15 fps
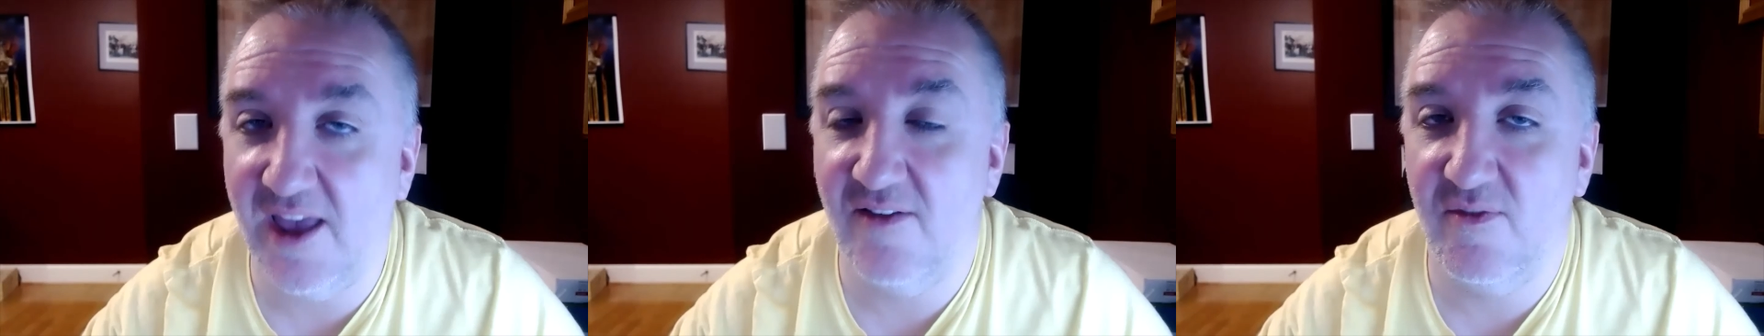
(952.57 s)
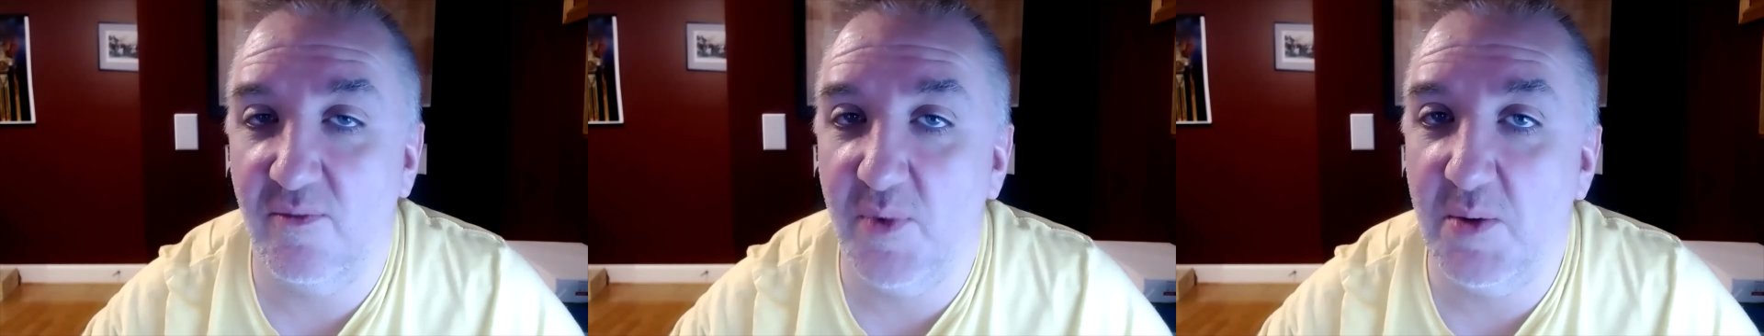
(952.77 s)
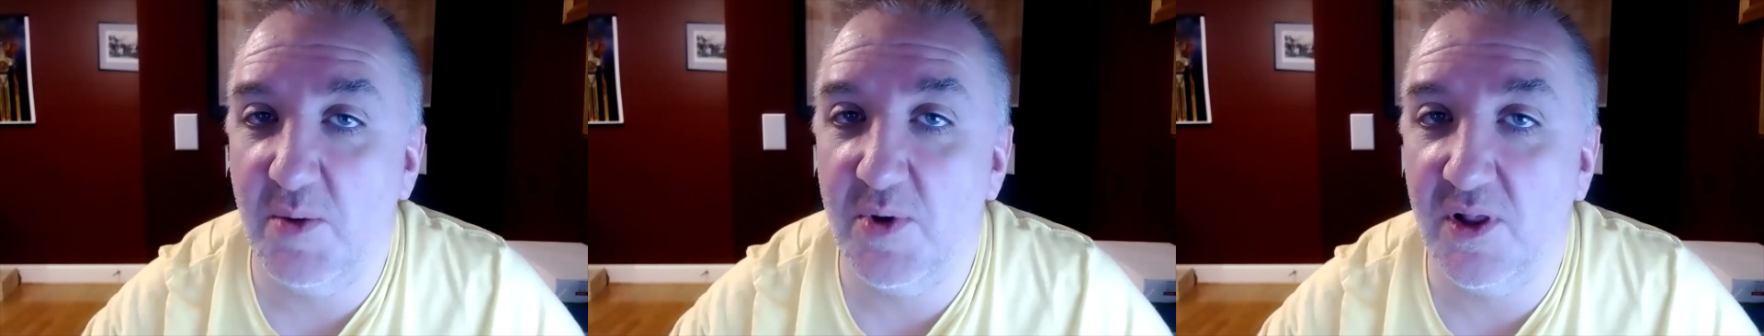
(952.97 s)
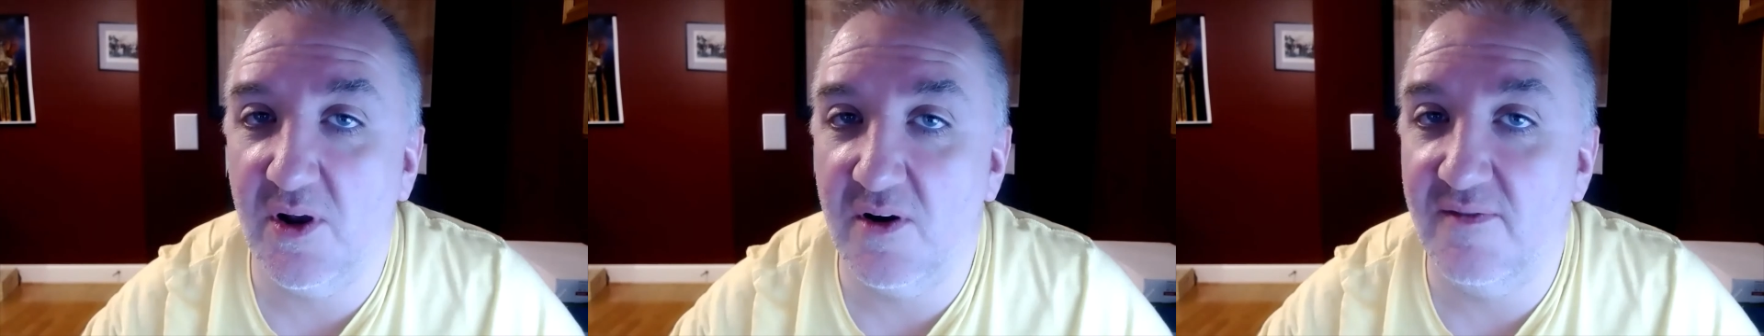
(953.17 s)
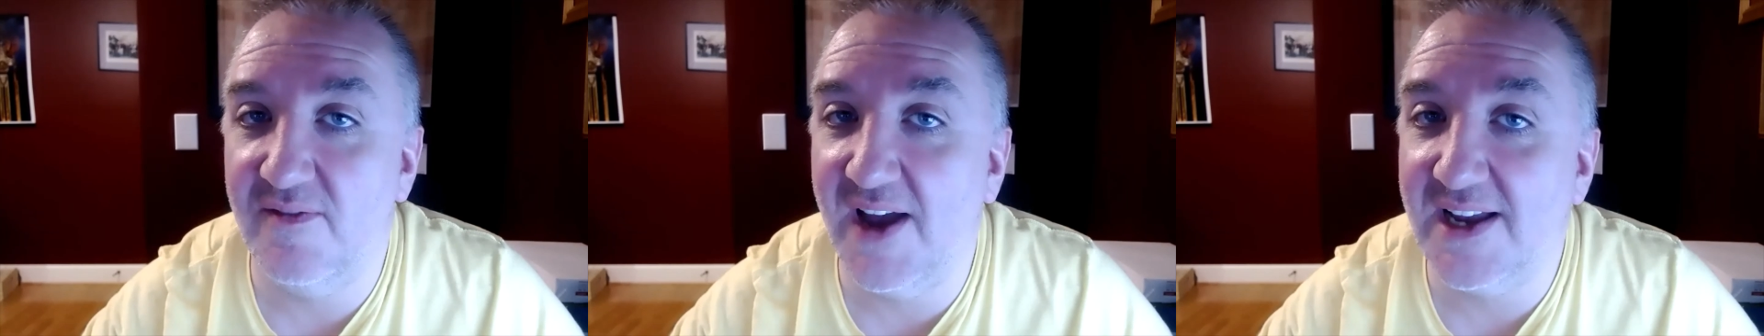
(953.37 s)
if people
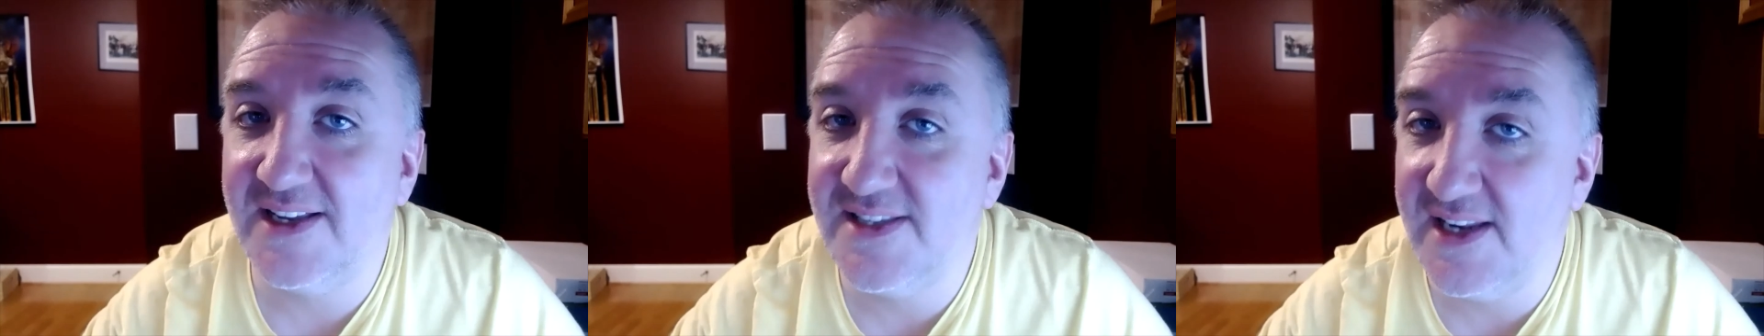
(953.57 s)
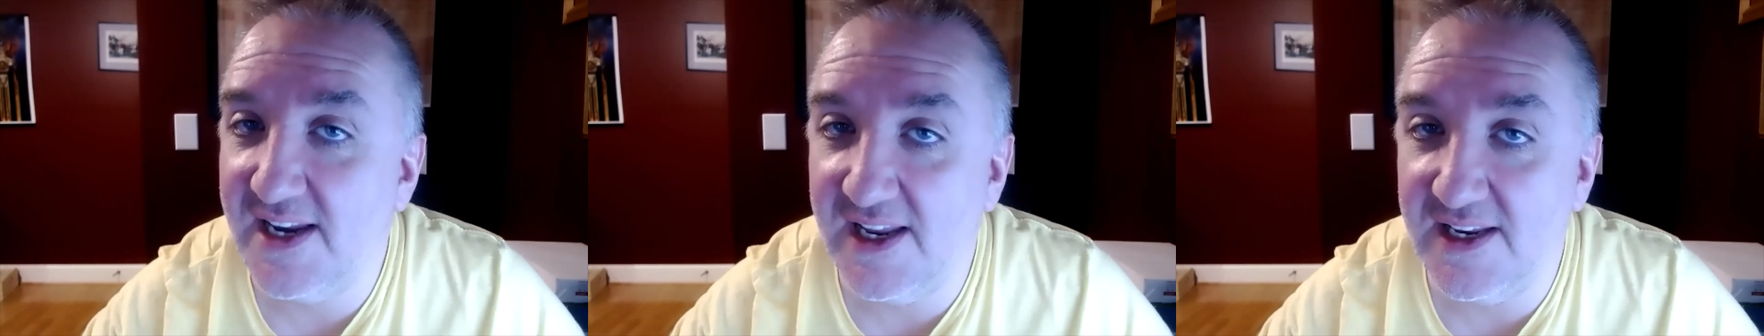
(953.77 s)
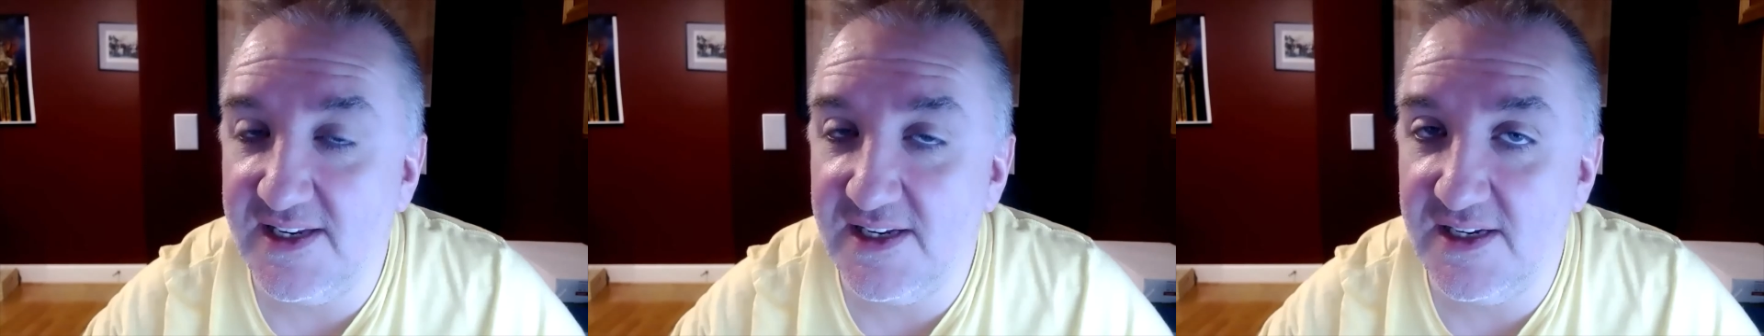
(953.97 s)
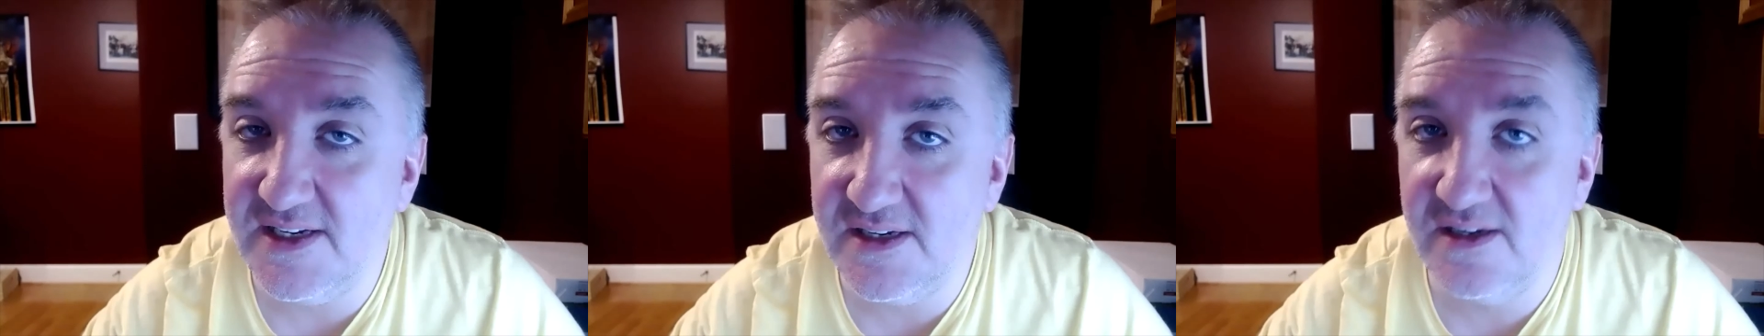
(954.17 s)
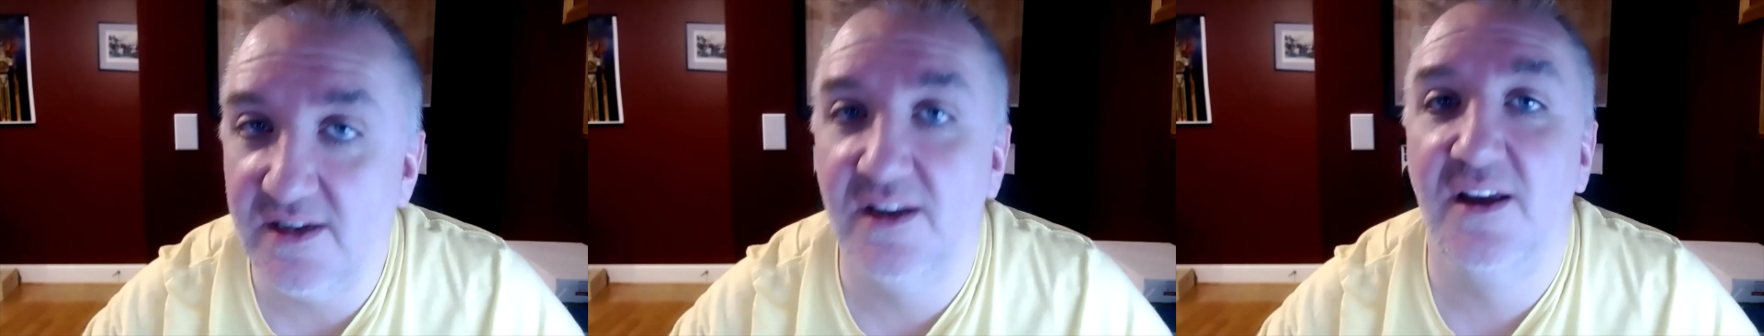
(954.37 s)
are vaccinated,